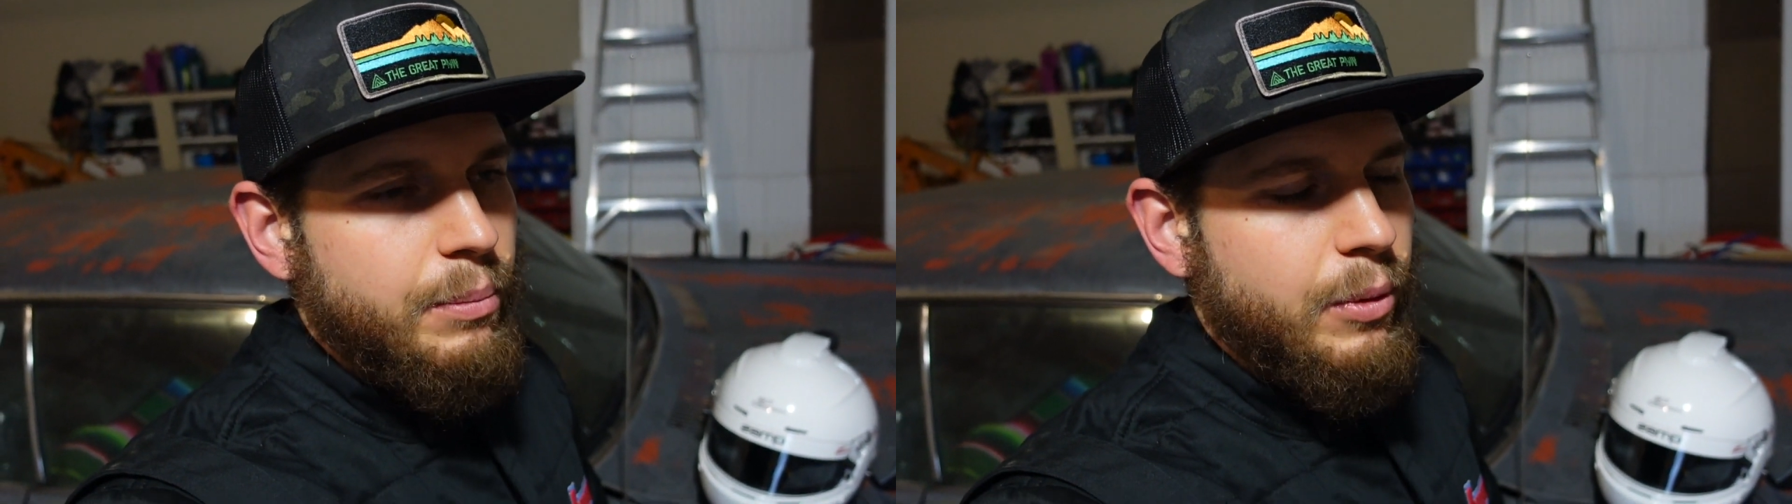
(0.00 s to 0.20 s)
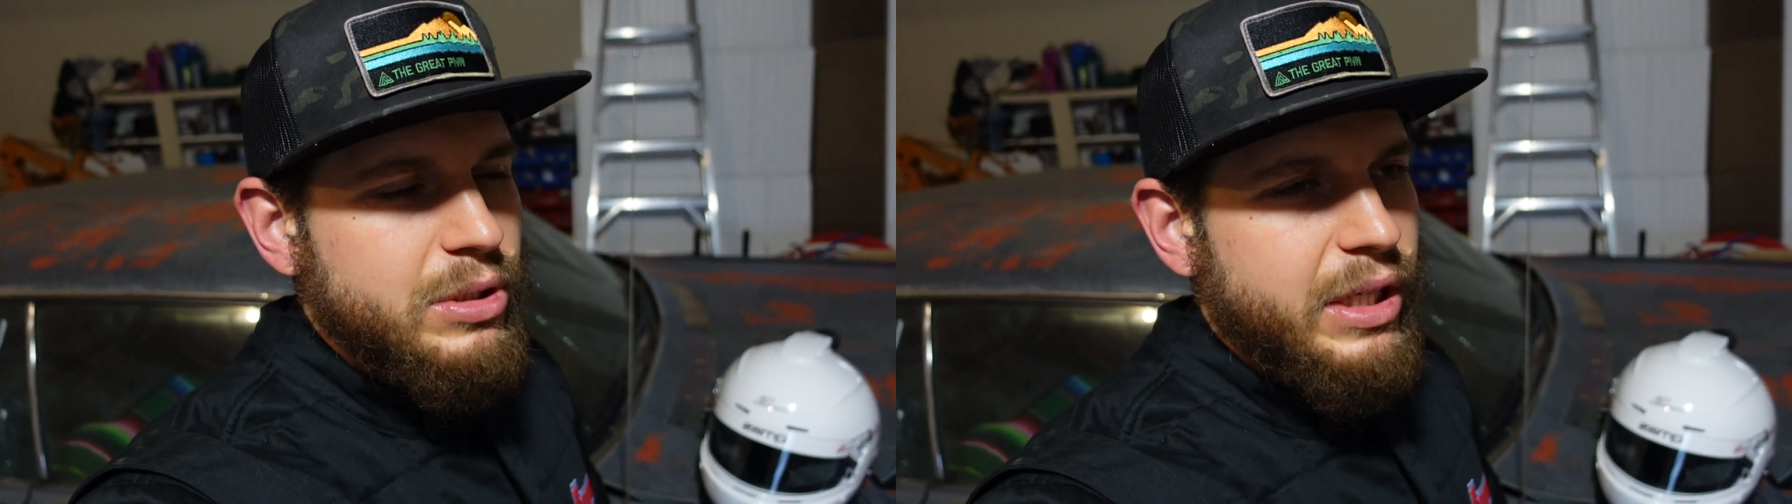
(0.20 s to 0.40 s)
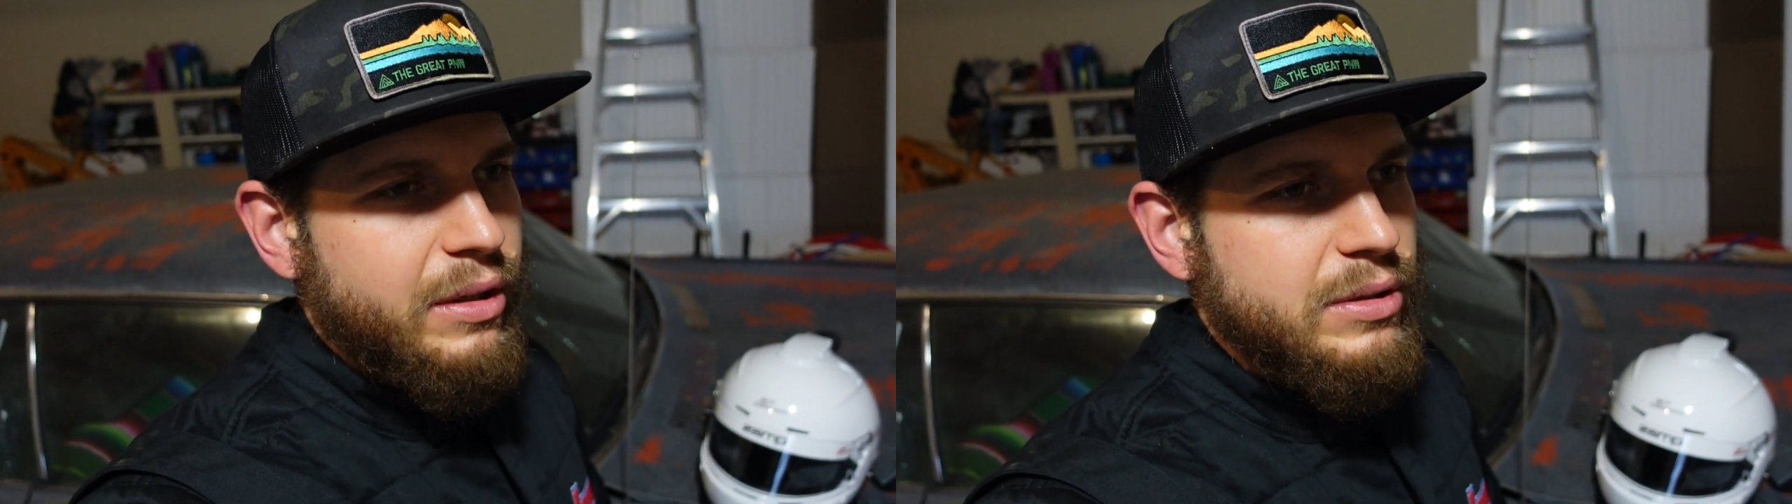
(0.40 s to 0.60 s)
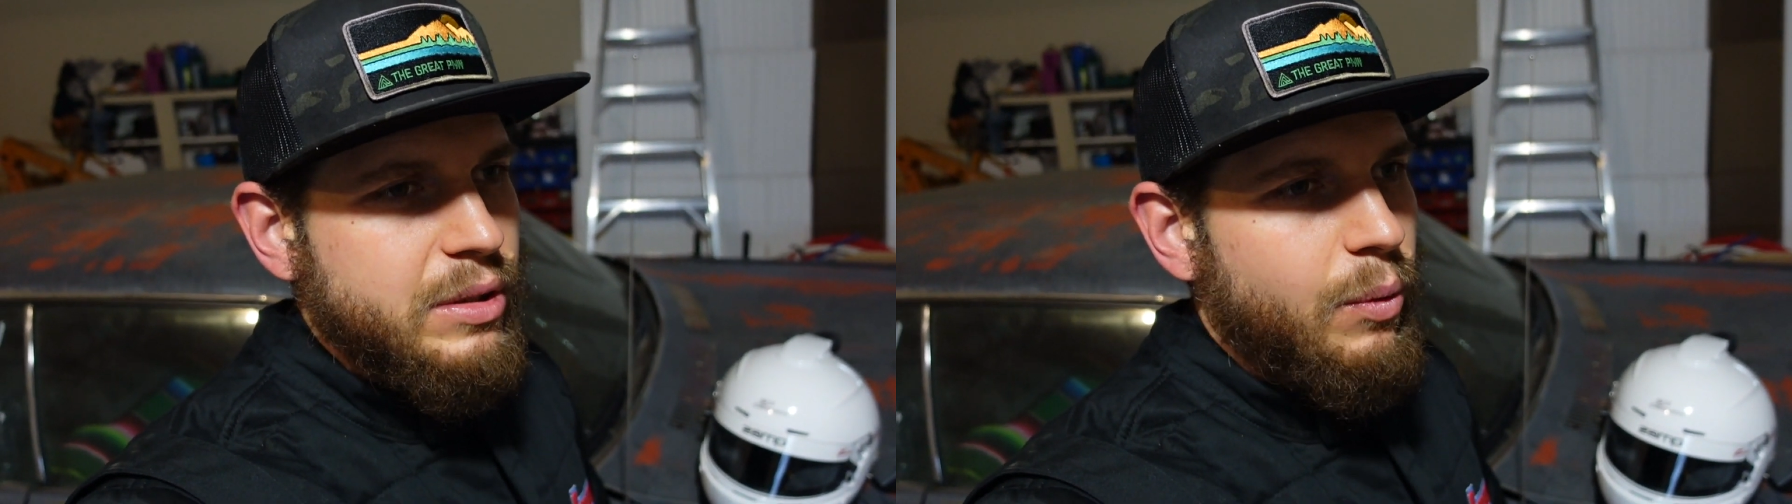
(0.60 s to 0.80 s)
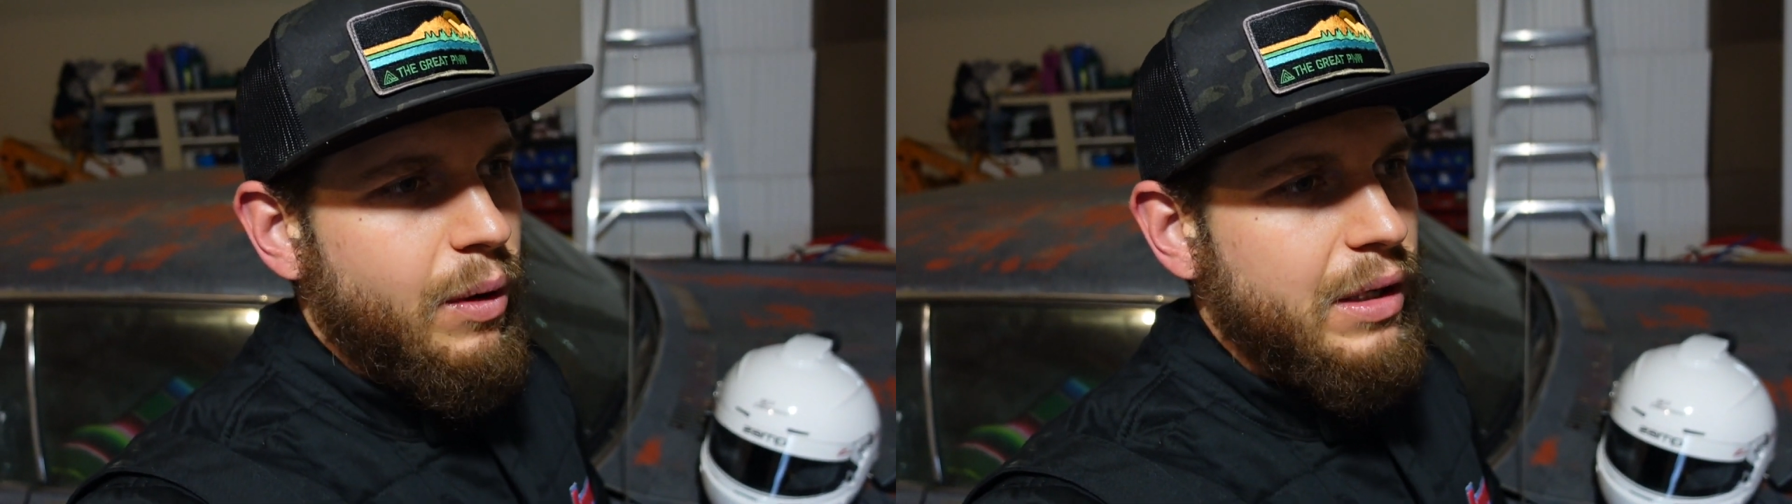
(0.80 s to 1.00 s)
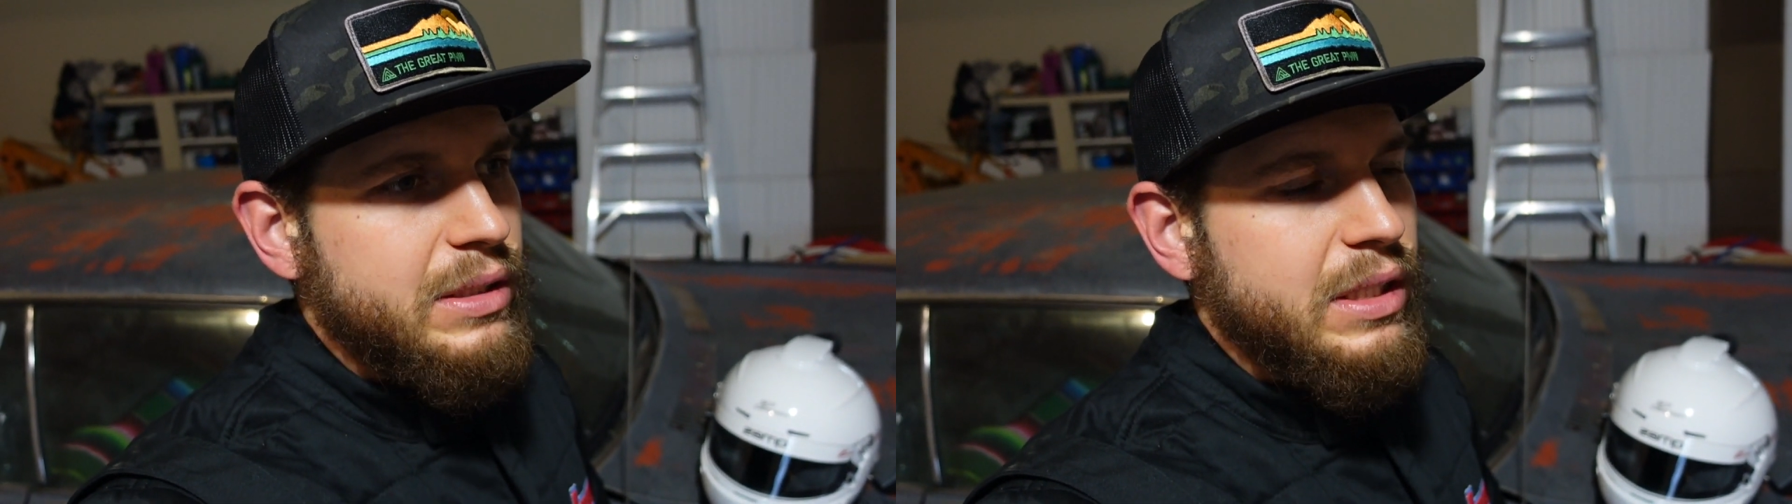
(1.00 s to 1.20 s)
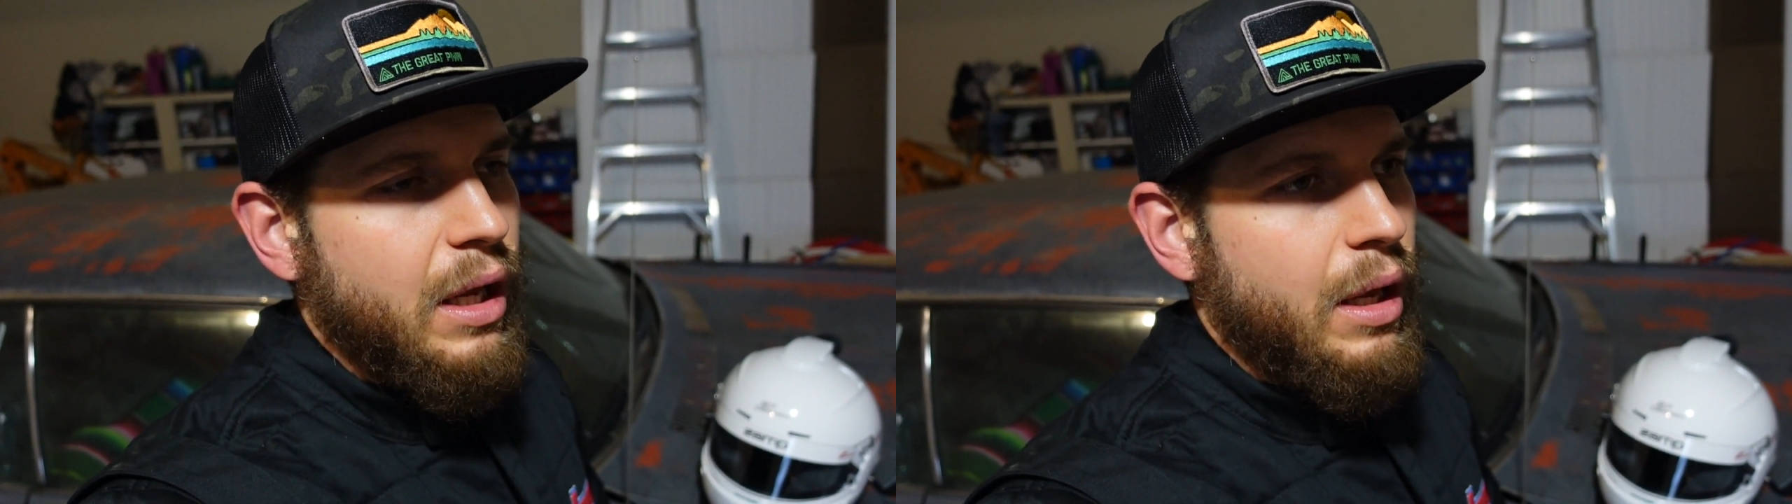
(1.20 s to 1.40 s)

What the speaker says: motorcycles and quads,